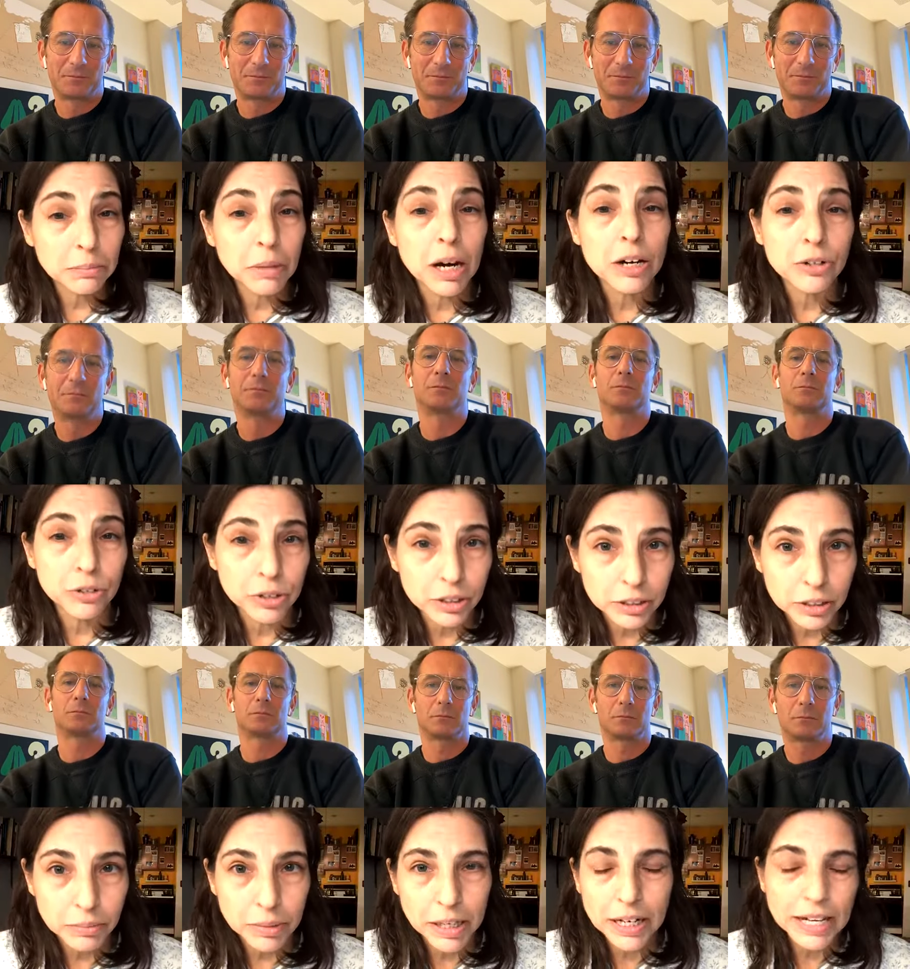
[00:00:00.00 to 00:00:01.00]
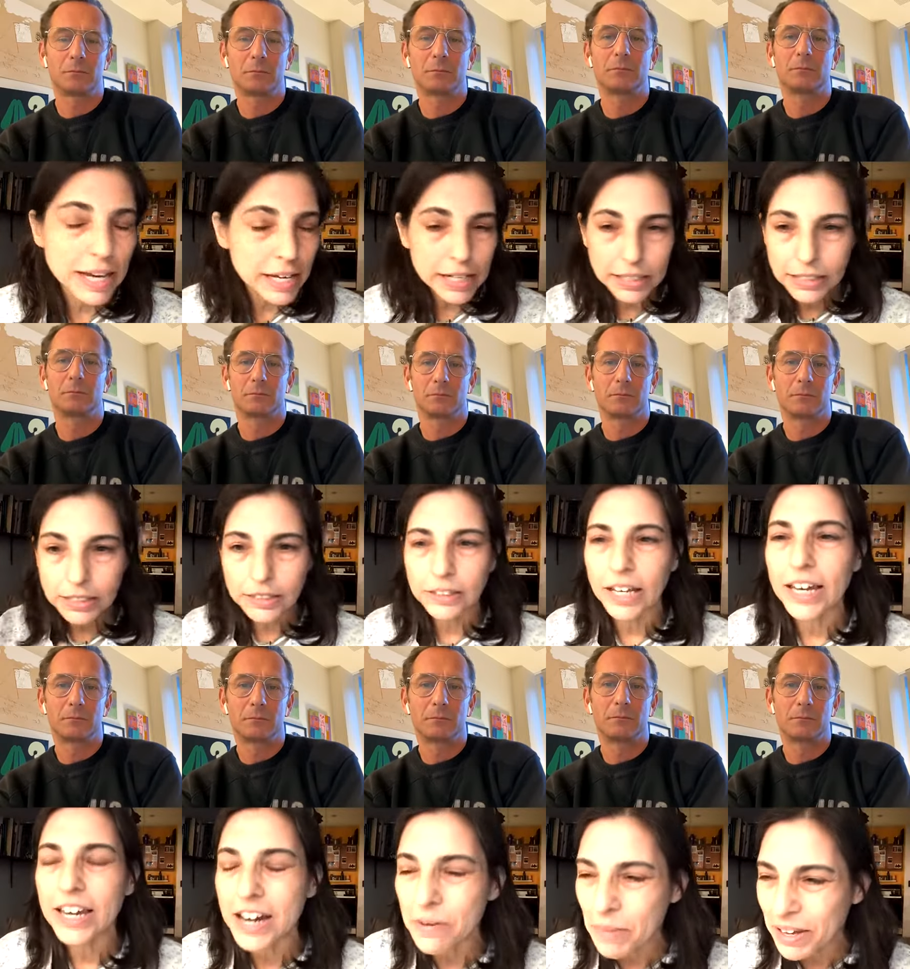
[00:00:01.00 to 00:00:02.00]
Speaker 1: modernism, mm-hmm. and I and I still
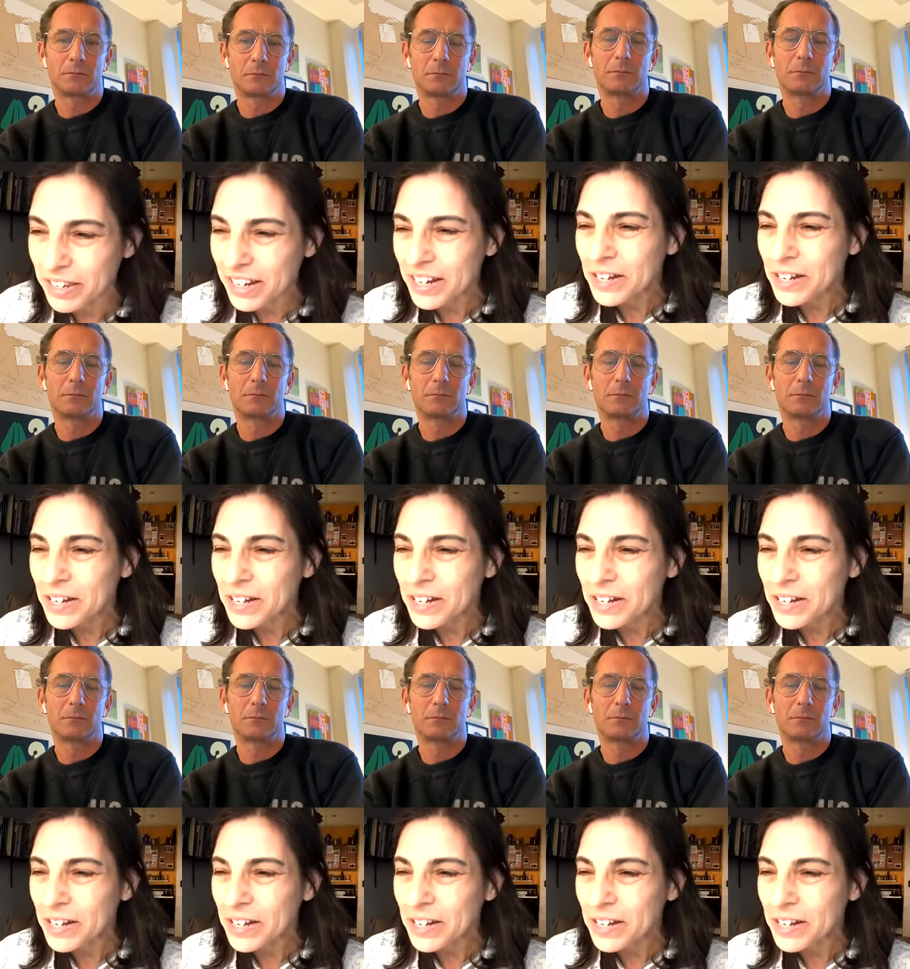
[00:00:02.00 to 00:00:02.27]
am. And